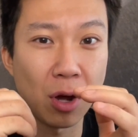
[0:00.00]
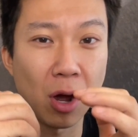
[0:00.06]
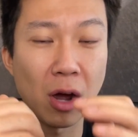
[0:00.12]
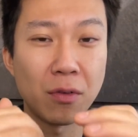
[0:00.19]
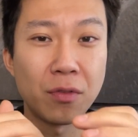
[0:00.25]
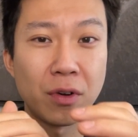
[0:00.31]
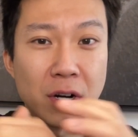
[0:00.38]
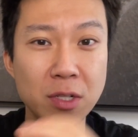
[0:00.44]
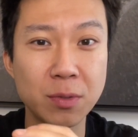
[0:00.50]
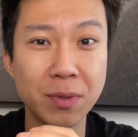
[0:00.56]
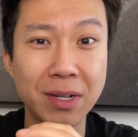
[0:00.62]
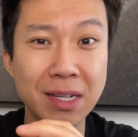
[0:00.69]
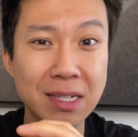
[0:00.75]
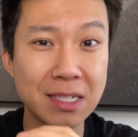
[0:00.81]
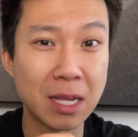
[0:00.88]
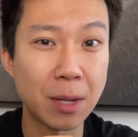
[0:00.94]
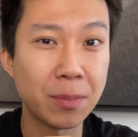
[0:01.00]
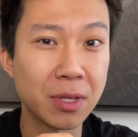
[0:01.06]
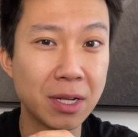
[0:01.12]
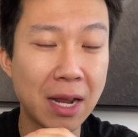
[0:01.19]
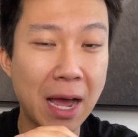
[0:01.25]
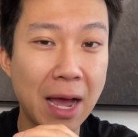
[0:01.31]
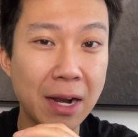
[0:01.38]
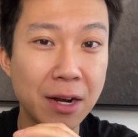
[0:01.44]
offer has been
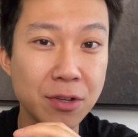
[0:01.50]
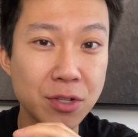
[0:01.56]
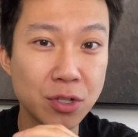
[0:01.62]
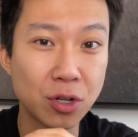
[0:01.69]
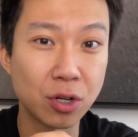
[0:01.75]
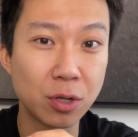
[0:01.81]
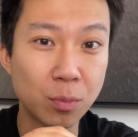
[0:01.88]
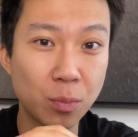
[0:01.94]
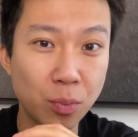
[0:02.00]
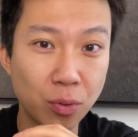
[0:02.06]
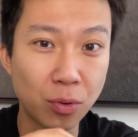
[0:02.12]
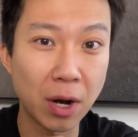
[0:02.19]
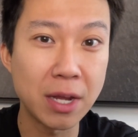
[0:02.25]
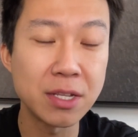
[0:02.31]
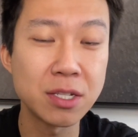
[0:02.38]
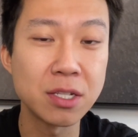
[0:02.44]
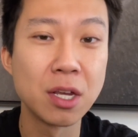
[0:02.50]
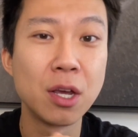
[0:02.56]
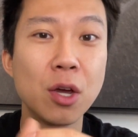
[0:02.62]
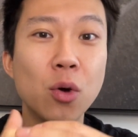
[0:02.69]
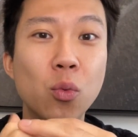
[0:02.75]
accepted at a certain price,